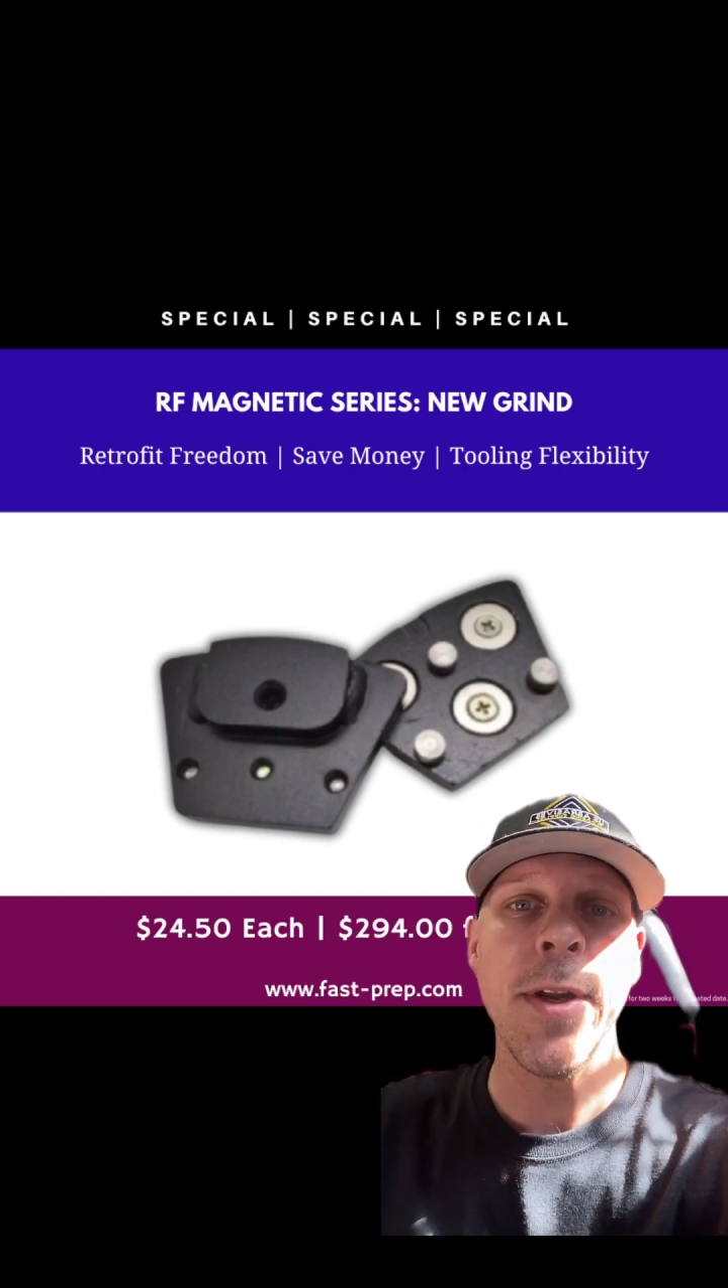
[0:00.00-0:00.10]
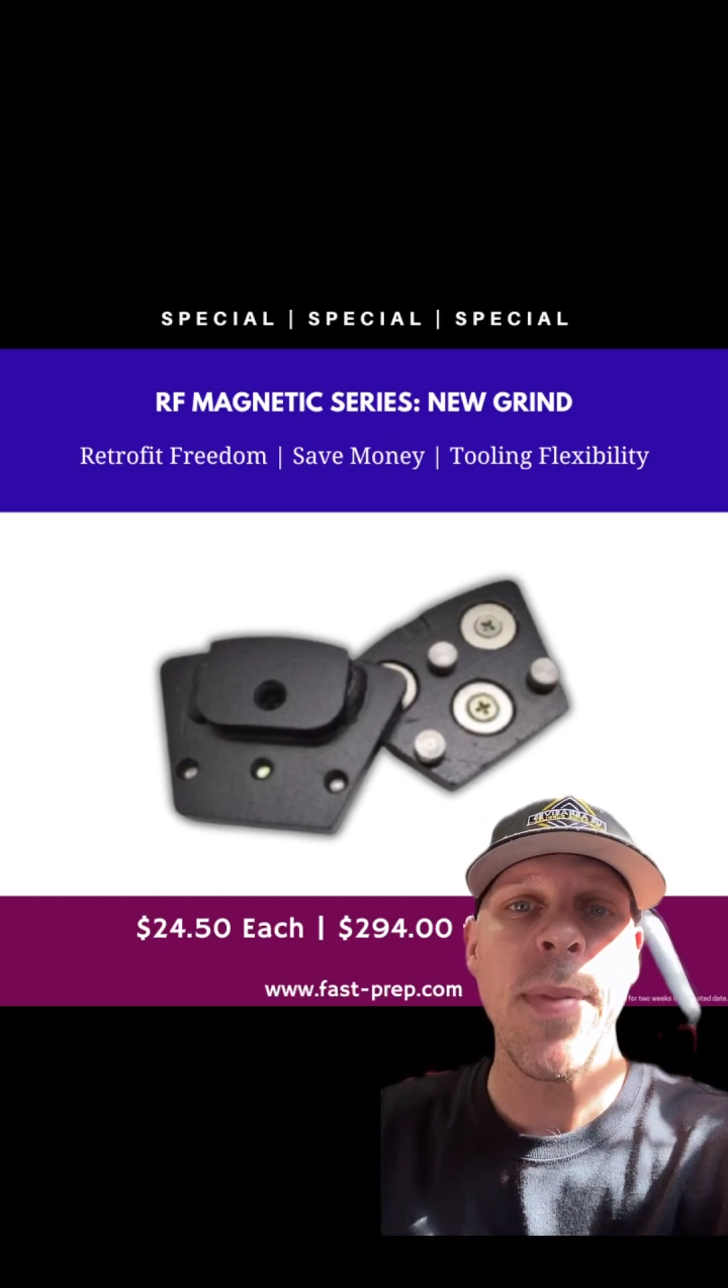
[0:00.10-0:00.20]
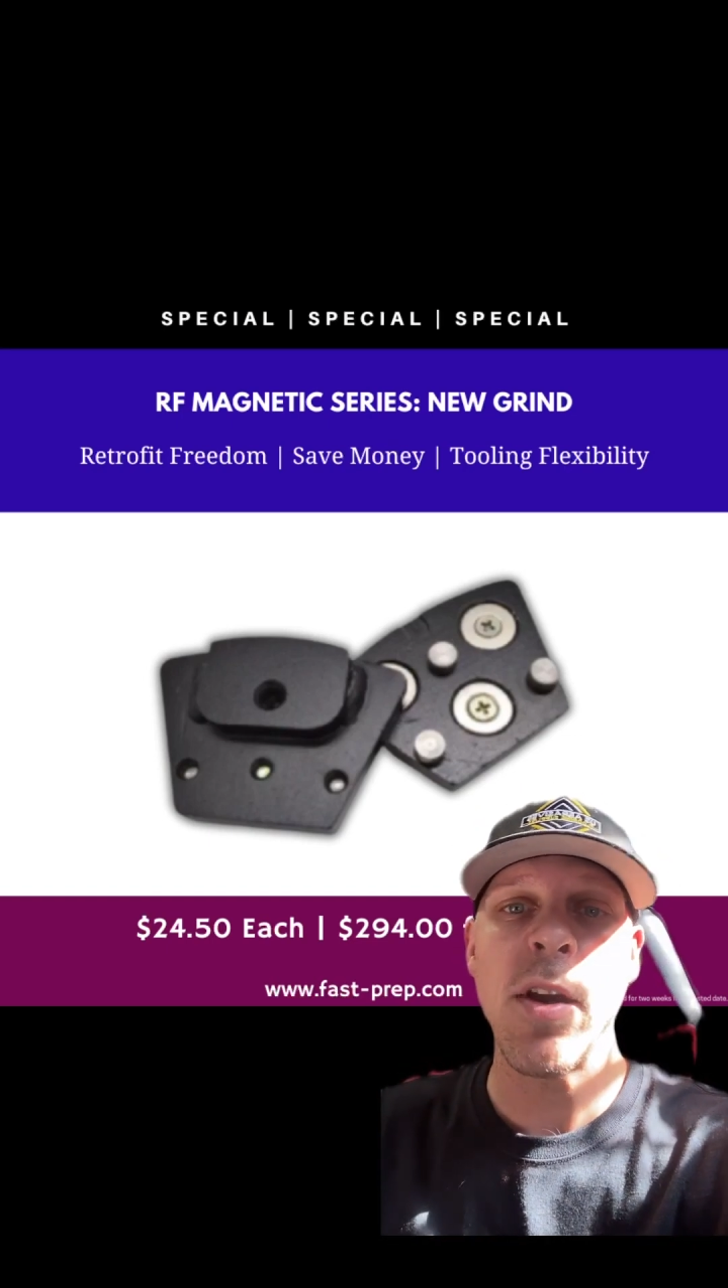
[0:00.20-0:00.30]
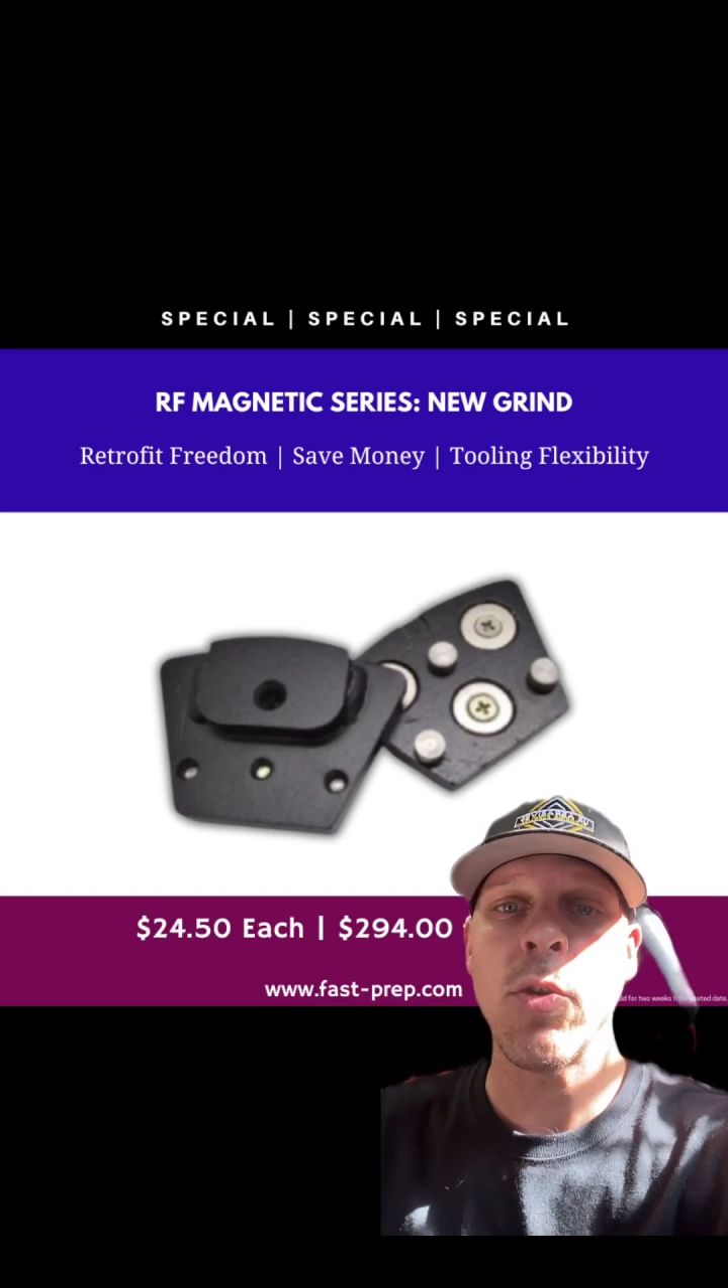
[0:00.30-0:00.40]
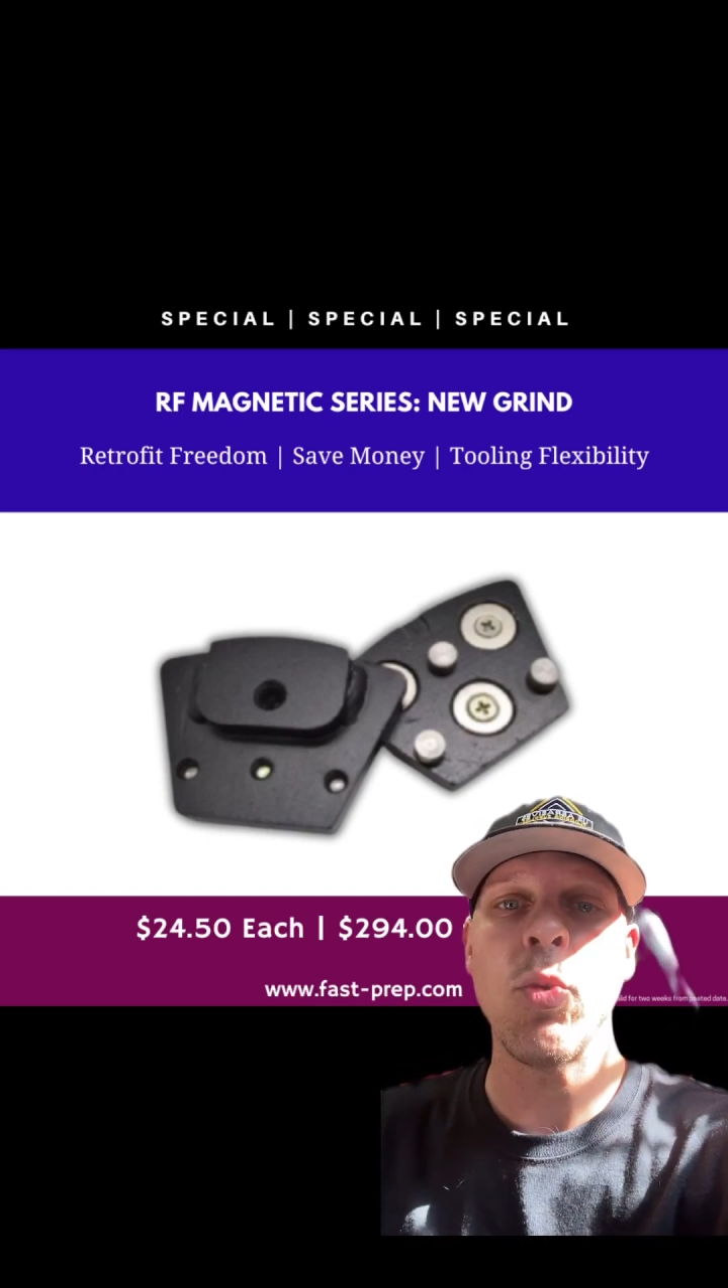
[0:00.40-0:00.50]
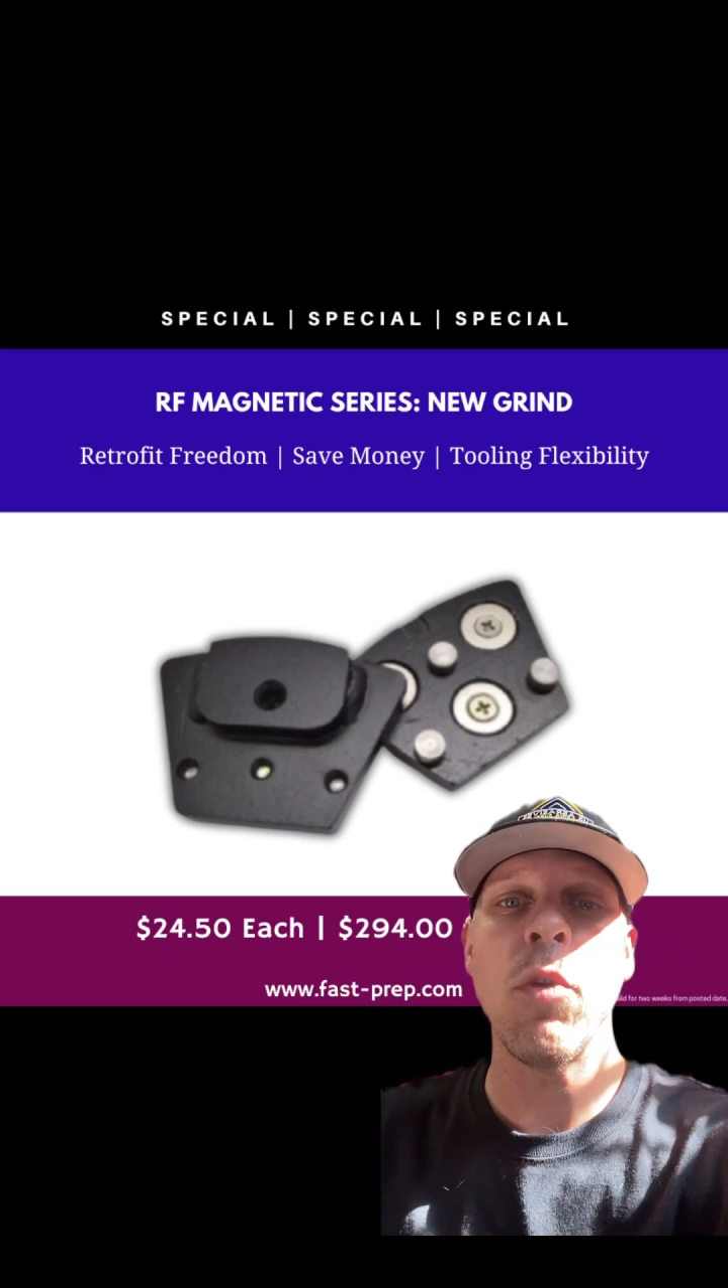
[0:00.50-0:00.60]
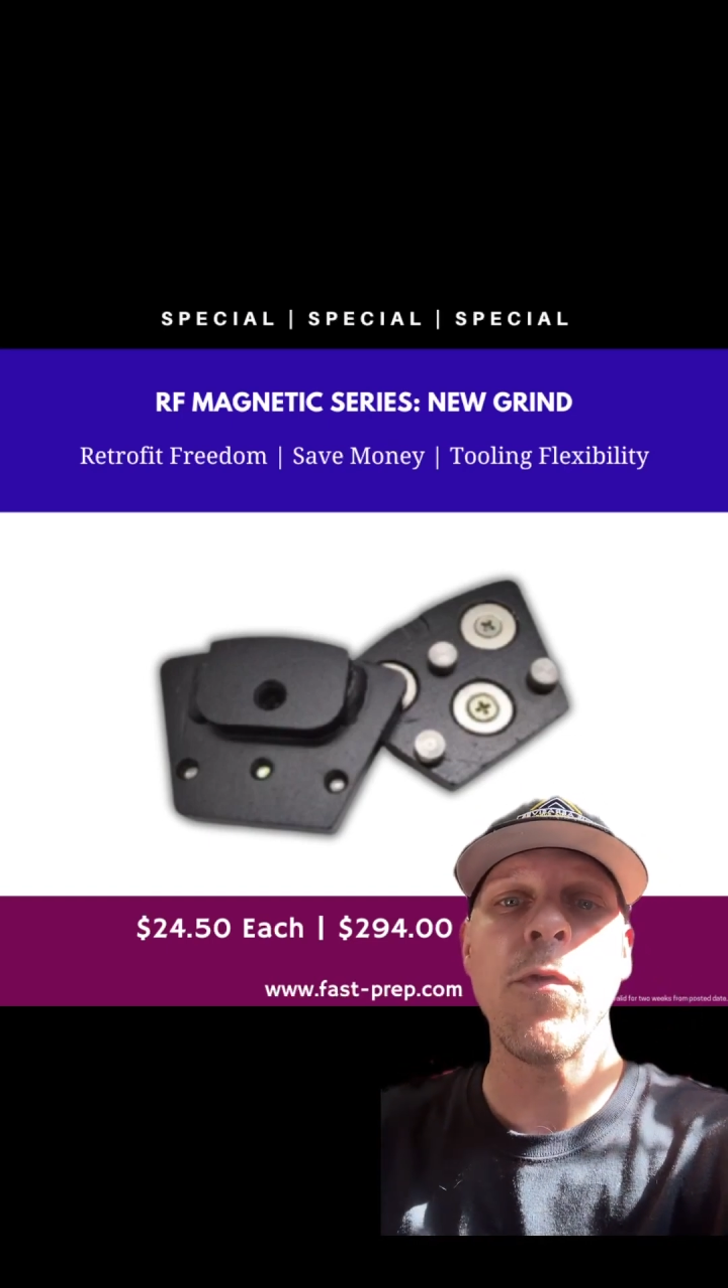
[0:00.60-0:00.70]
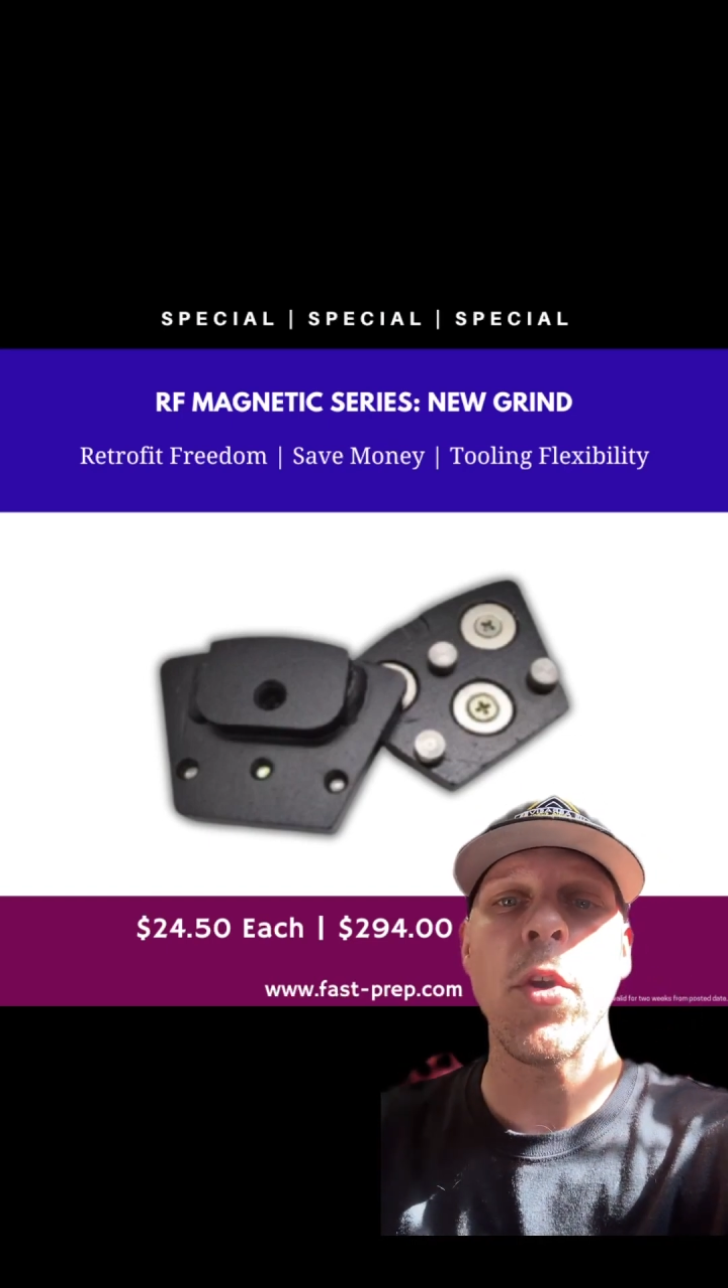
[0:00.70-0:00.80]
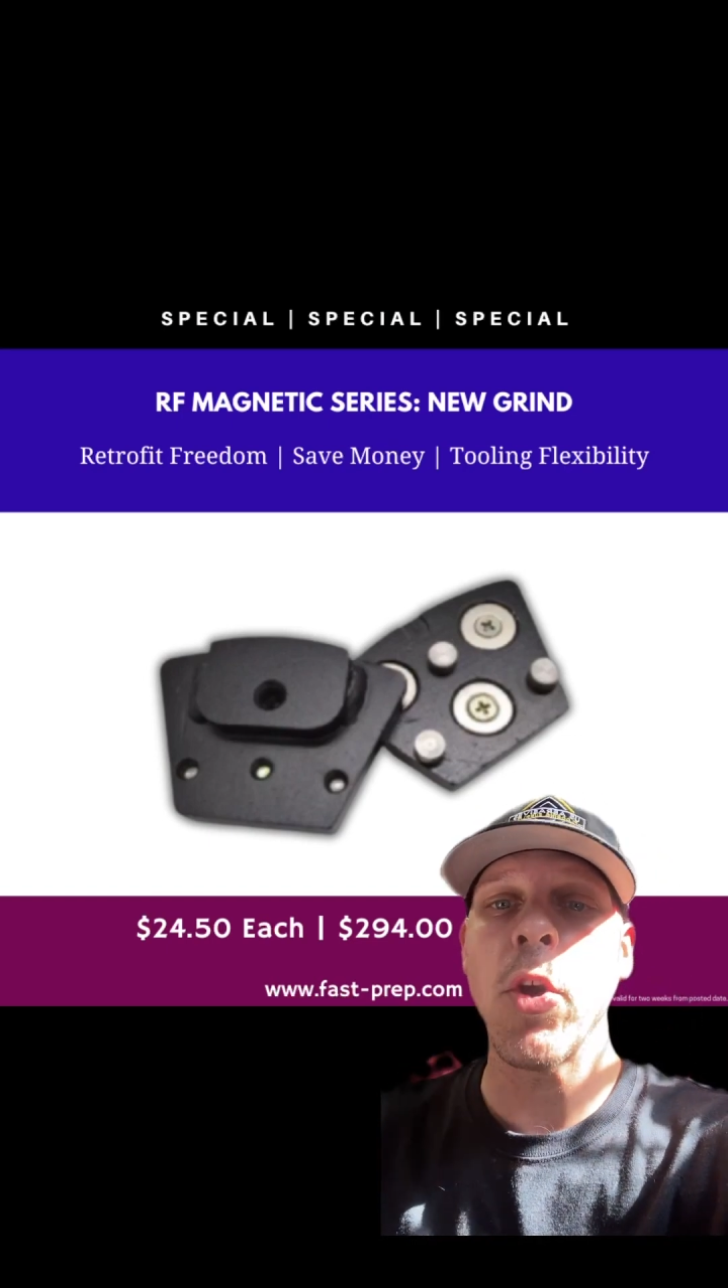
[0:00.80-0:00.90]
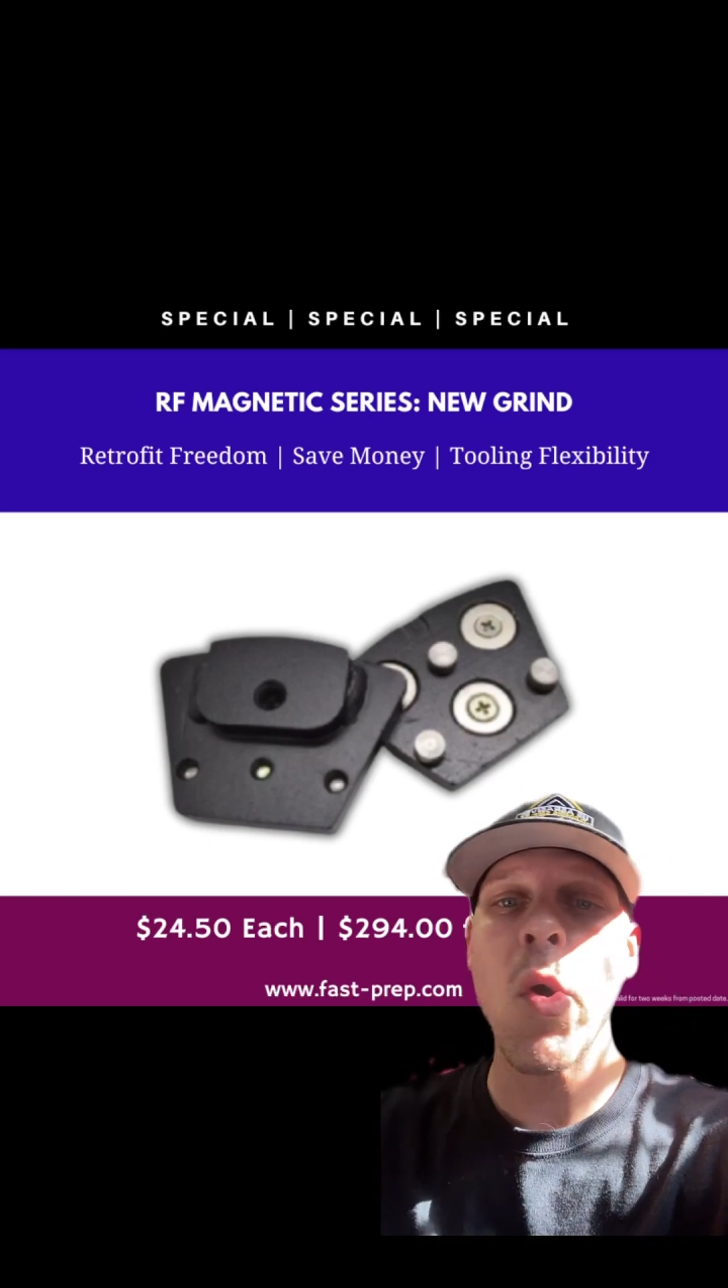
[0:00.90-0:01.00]
a better tool
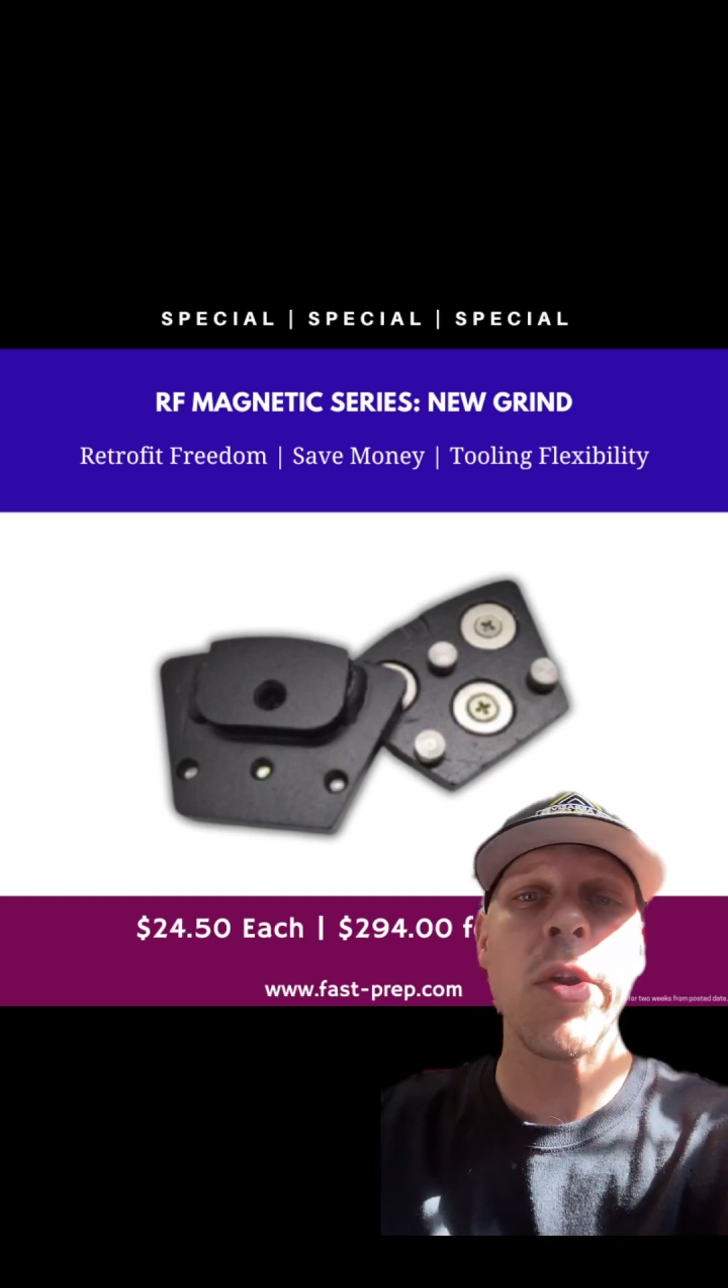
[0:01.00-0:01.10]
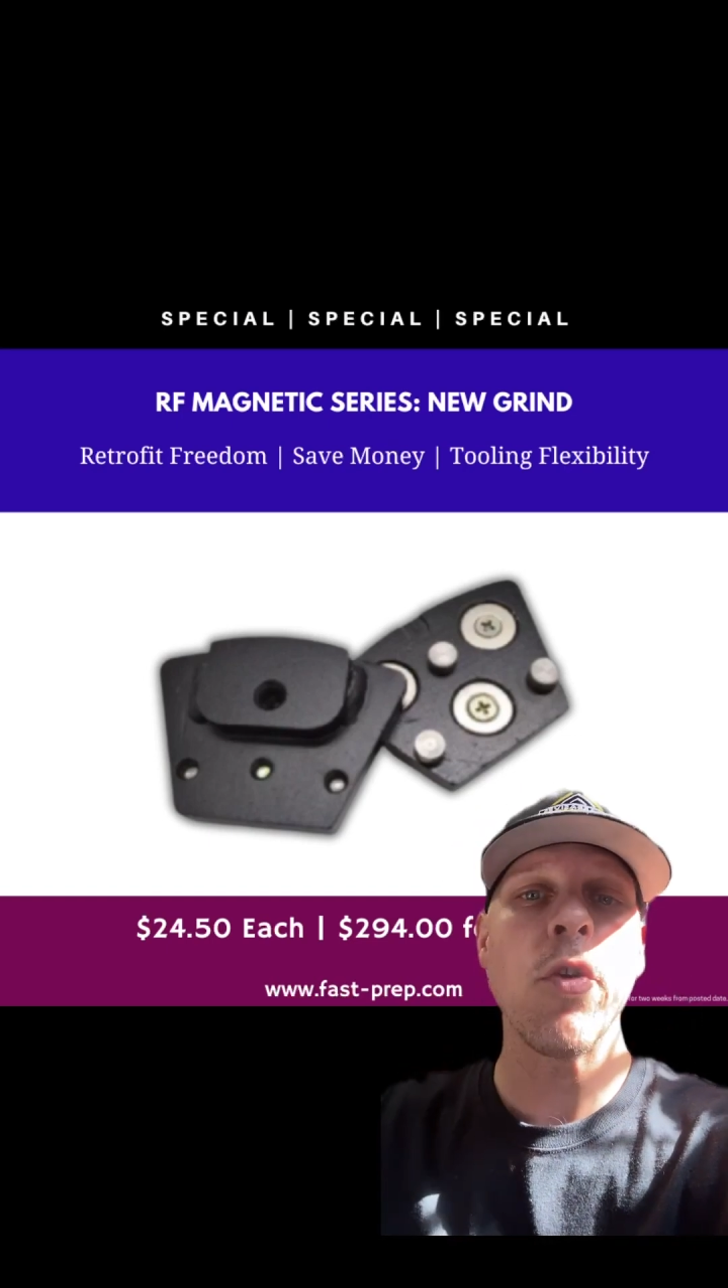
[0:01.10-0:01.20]
for a coating